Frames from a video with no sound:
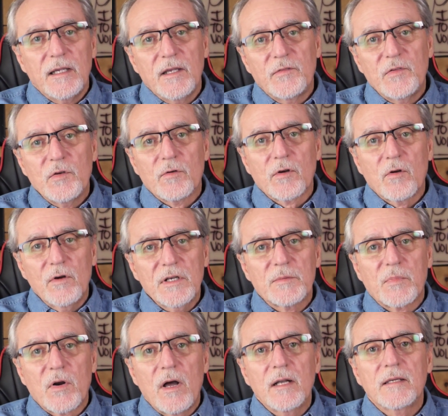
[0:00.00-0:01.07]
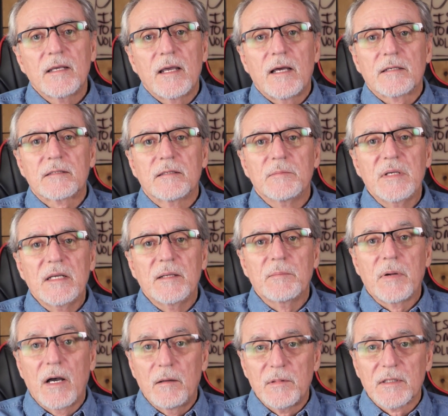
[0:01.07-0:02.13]
If you are going to broadcast the meeting
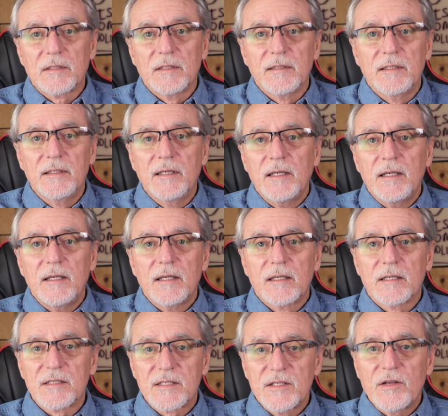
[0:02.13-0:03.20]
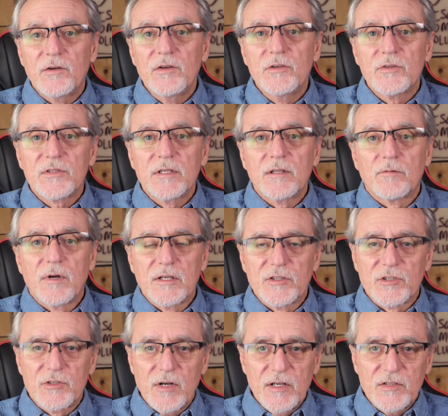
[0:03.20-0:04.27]
publicly, consider using the
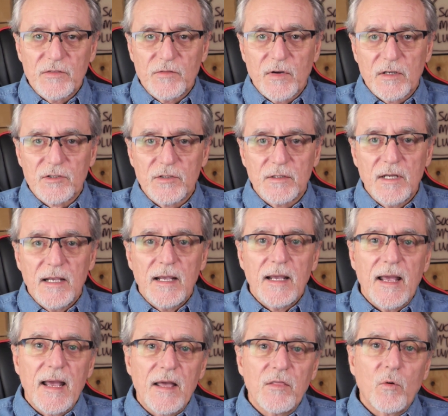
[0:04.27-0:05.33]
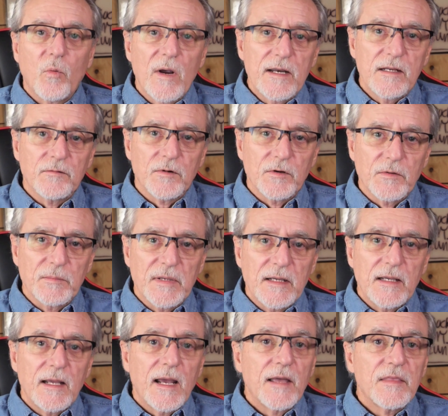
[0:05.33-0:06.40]
registration function and the waiting room,
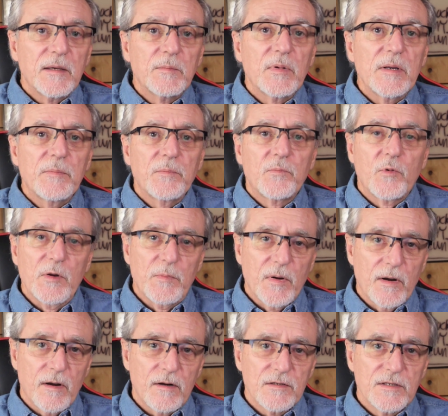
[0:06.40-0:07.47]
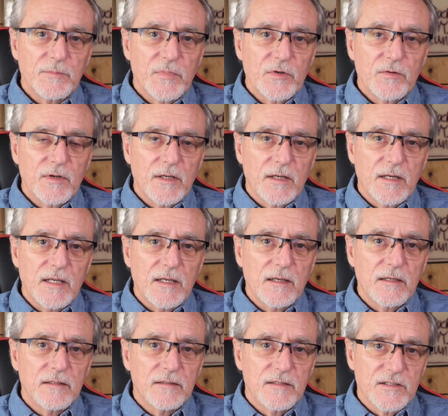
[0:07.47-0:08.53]
and then be prepared to boot
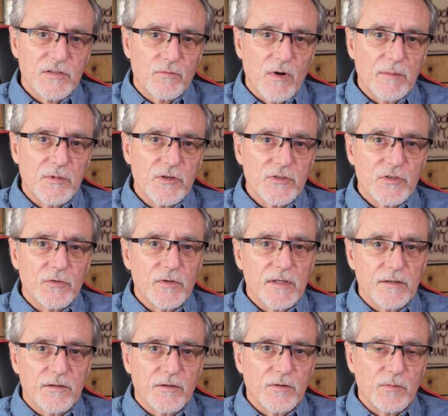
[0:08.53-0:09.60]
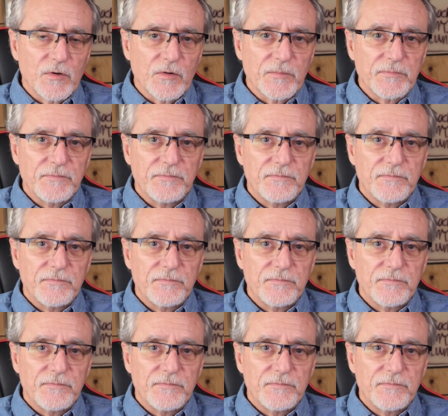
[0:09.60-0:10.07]
any disruptors who enter the room.